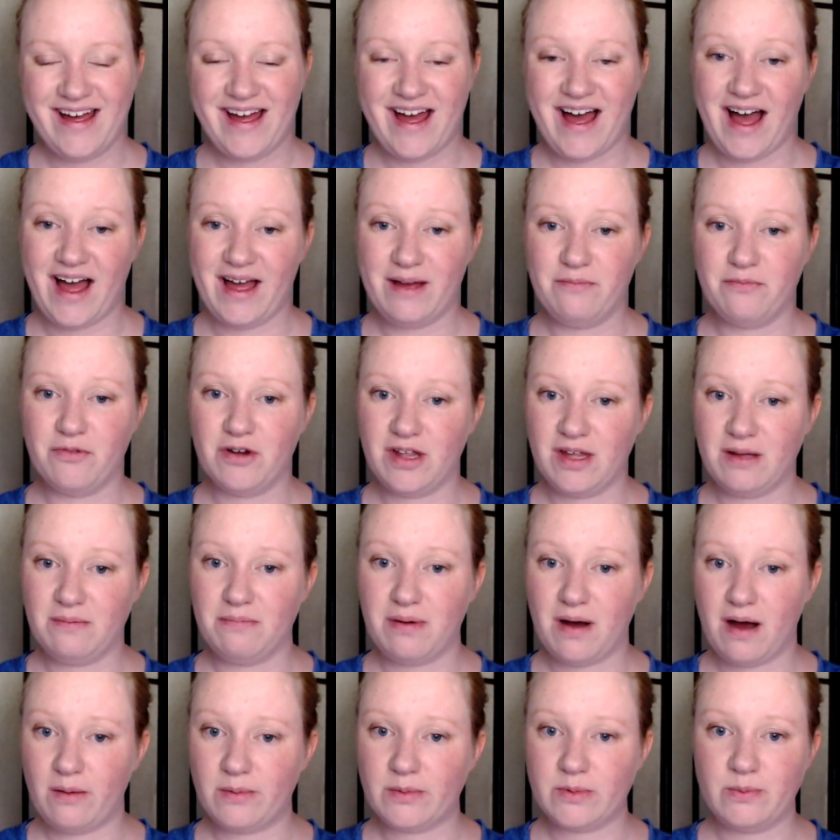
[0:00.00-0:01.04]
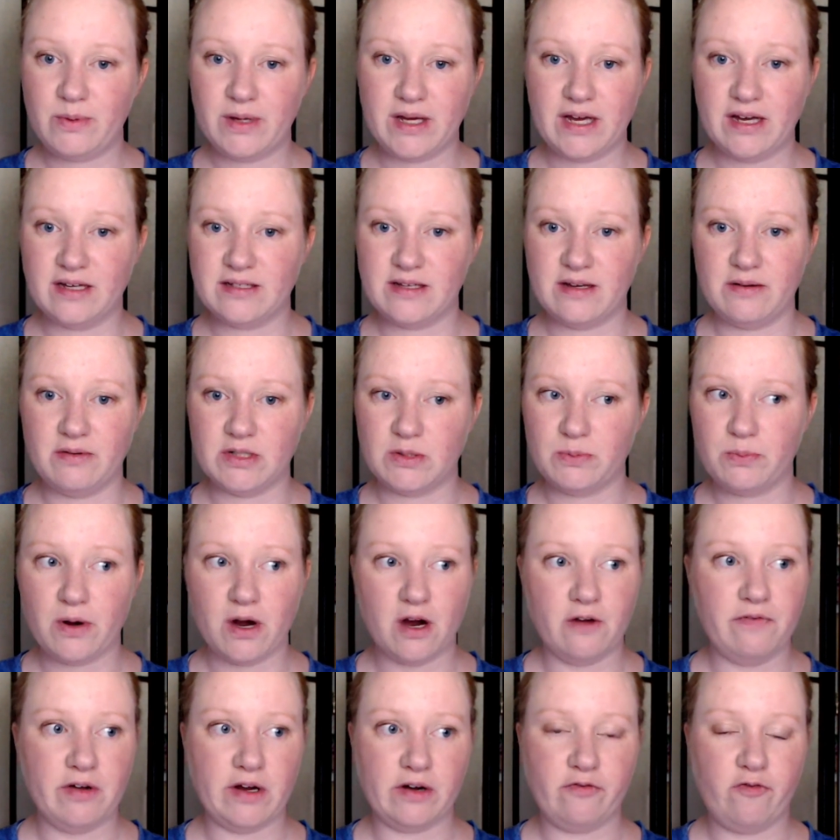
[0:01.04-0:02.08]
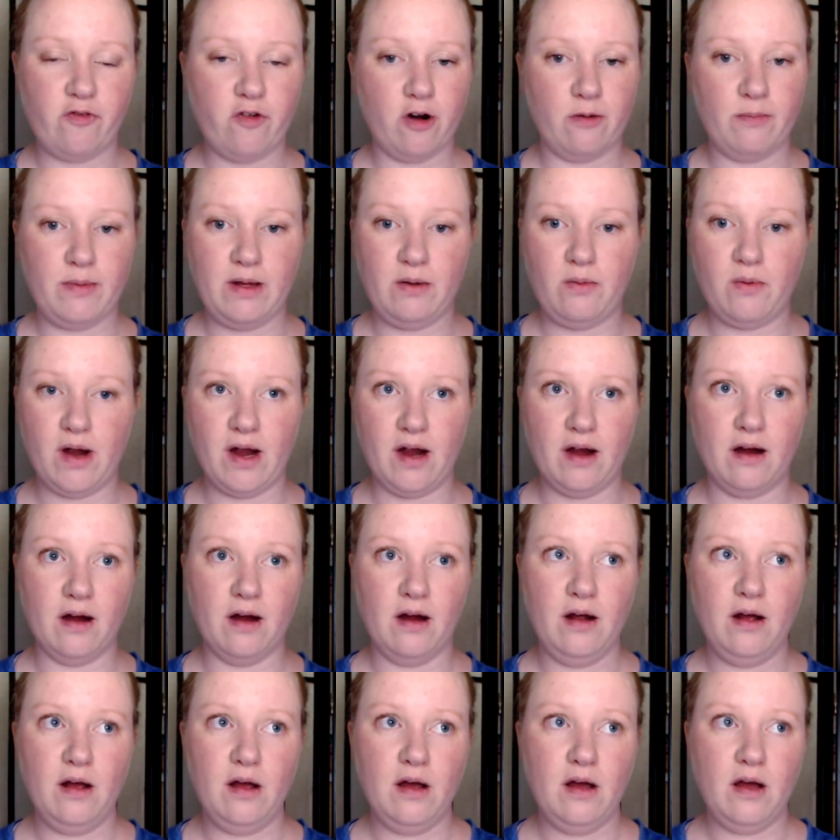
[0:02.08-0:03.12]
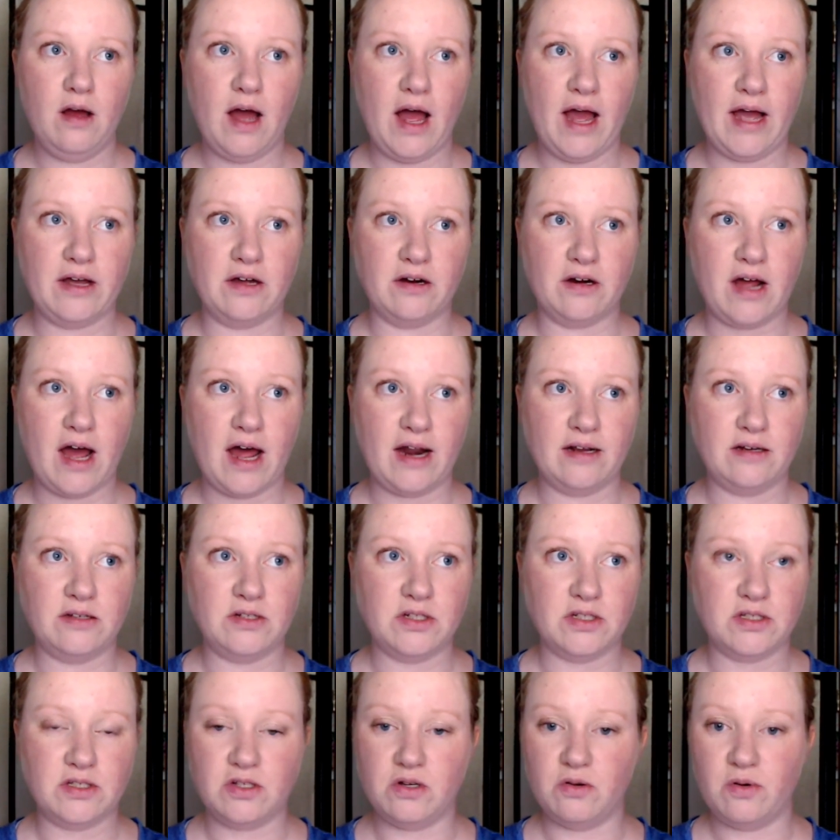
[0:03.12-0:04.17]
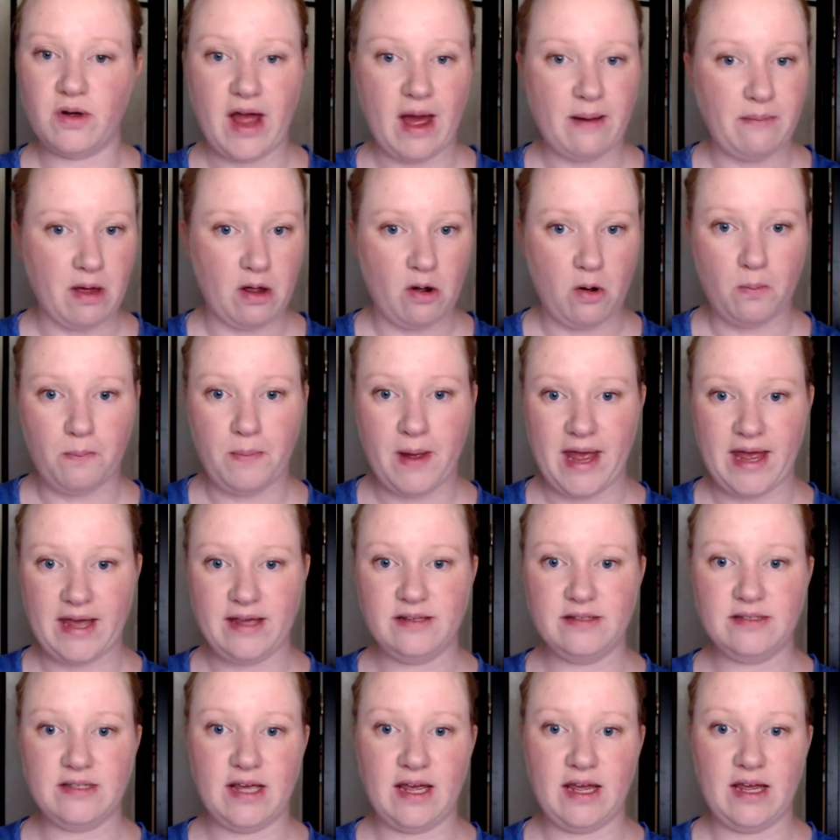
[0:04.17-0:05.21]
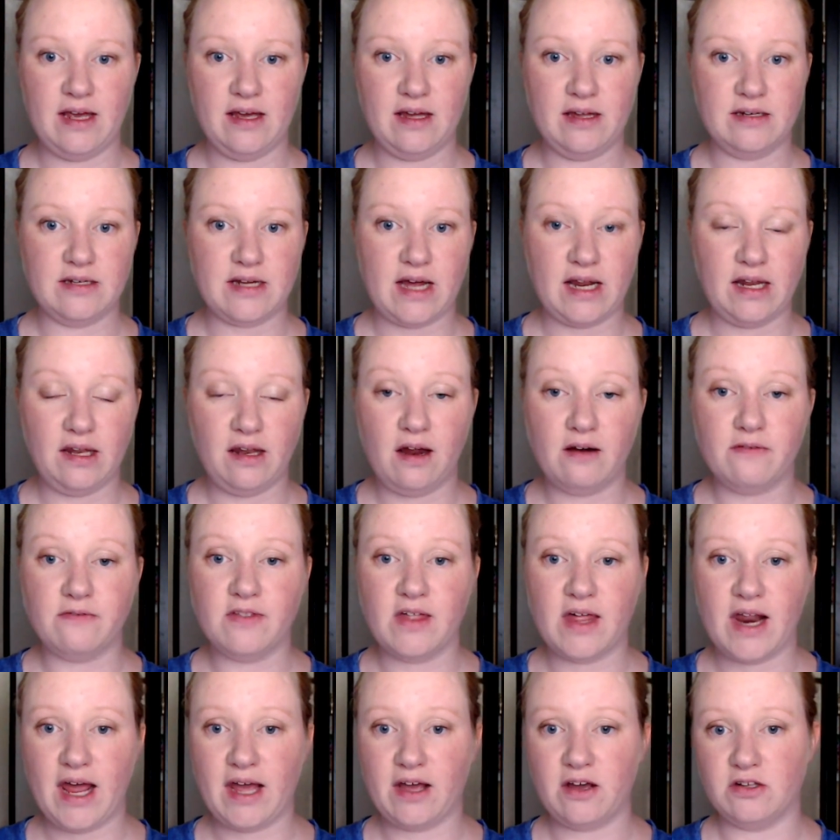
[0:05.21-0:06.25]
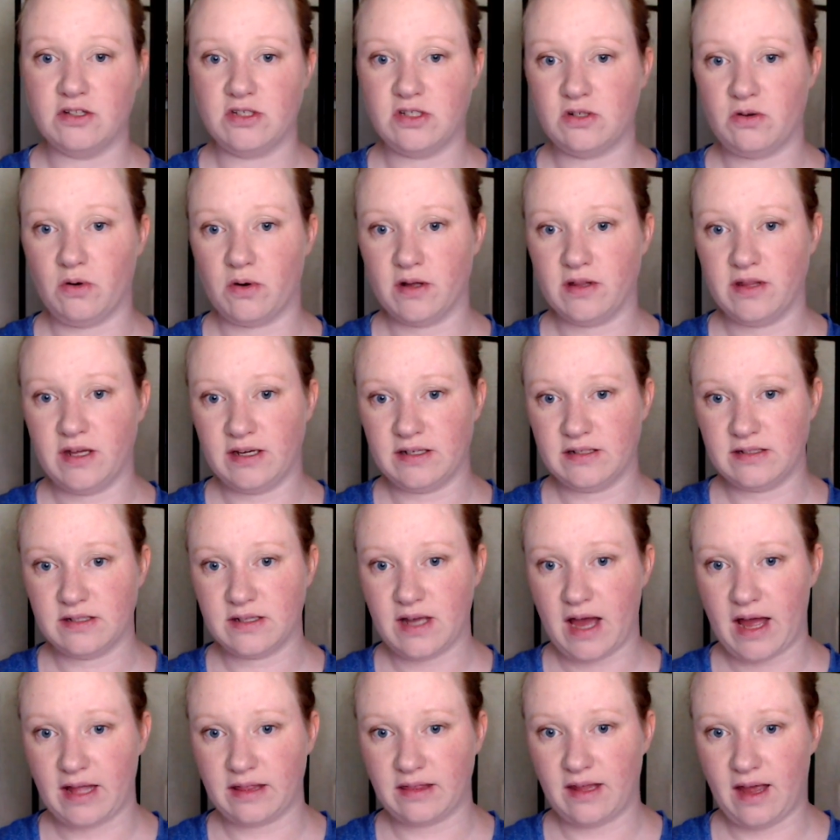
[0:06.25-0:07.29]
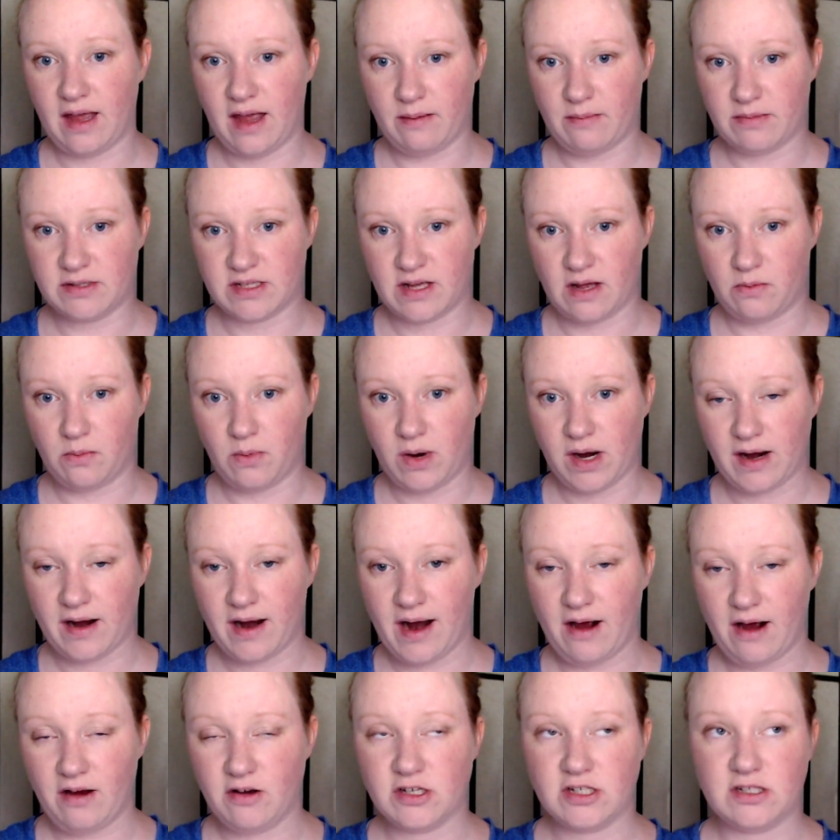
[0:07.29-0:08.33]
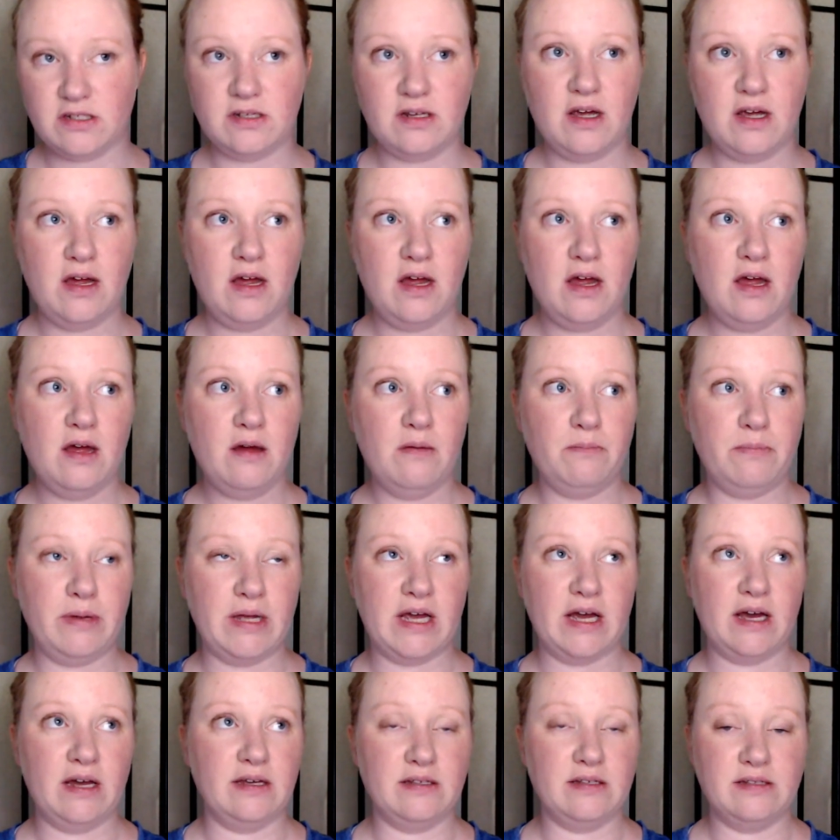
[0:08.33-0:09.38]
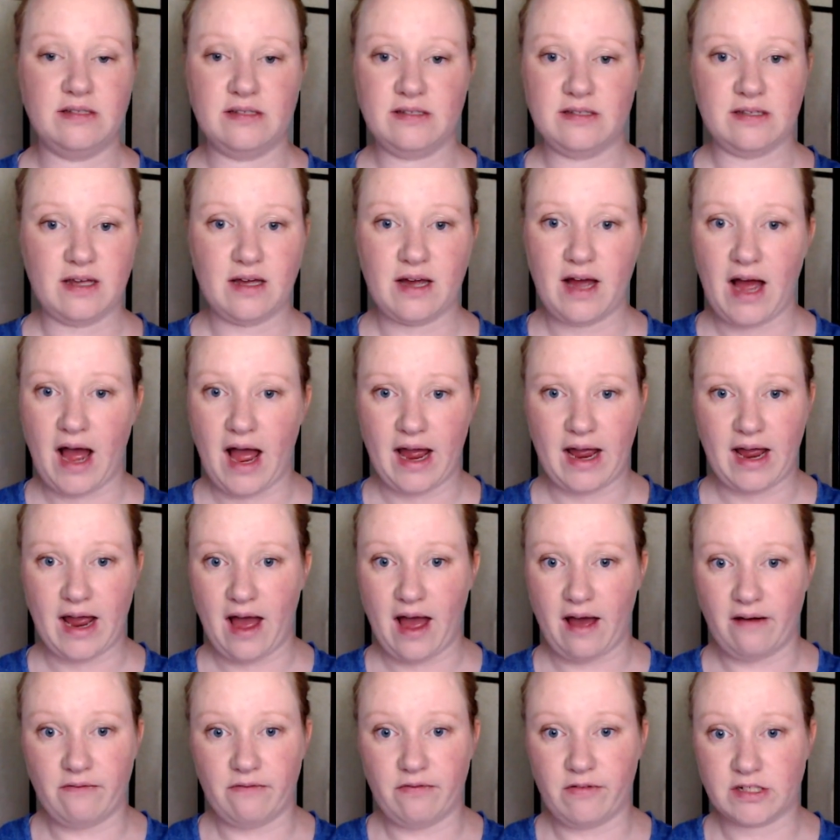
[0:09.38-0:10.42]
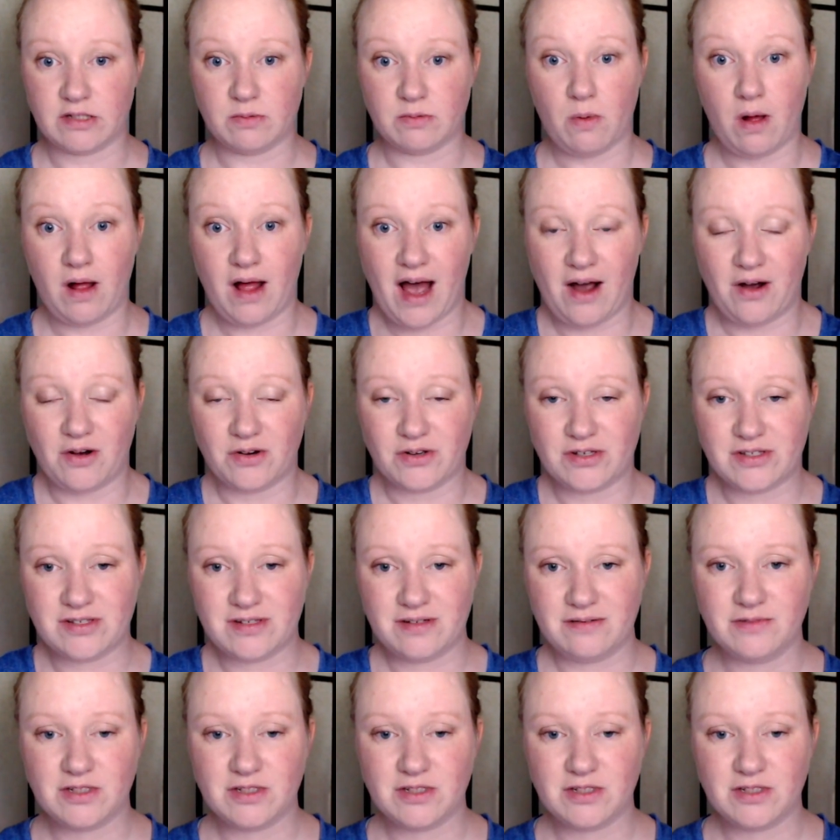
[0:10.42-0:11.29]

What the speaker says: I'm really bummed because it was perfect for me where I could kind of just do it at my own pace. And I loved that I could store things at the Amazon warehouse because I have a small house.